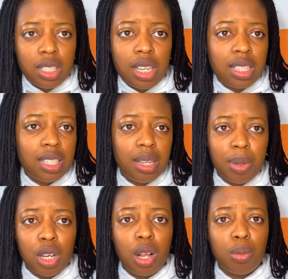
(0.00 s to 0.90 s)
That's a
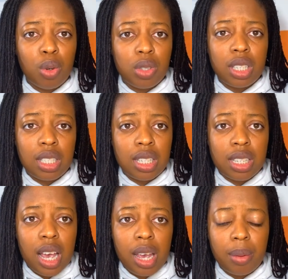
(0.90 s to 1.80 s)
typical processing
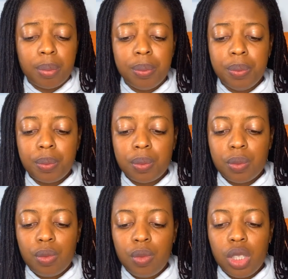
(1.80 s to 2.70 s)
time.
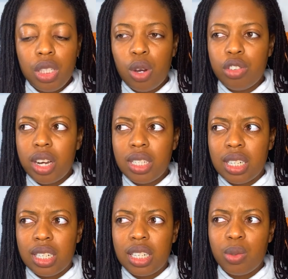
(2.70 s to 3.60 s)
Now,
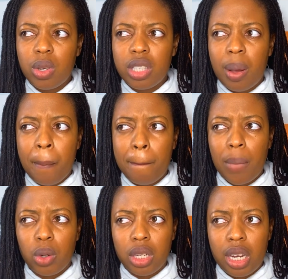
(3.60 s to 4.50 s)
granted, this was on
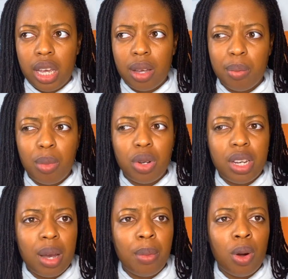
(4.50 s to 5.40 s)
Monday
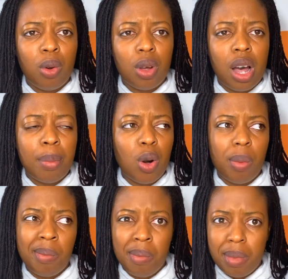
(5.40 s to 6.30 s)
about
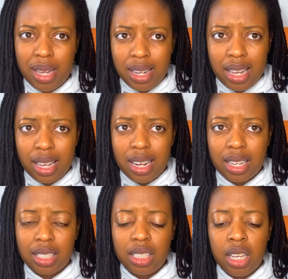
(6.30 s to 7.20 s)
midday
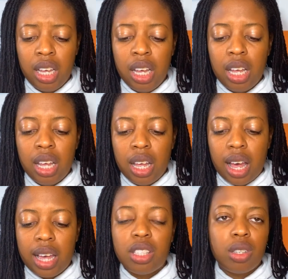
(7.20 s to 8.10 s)
that
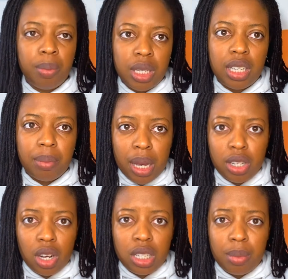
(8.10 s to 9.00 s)
I submitted my
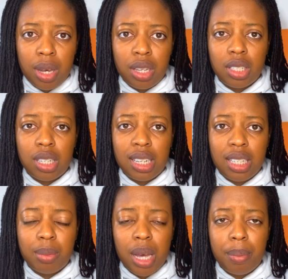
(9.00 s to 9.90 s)
documents and I
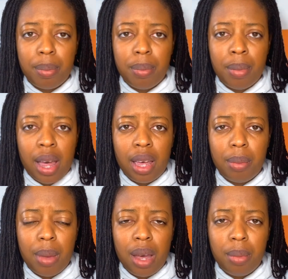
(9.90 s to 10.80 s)
did my
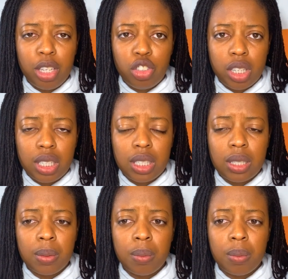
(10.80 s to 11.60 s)
biometrics.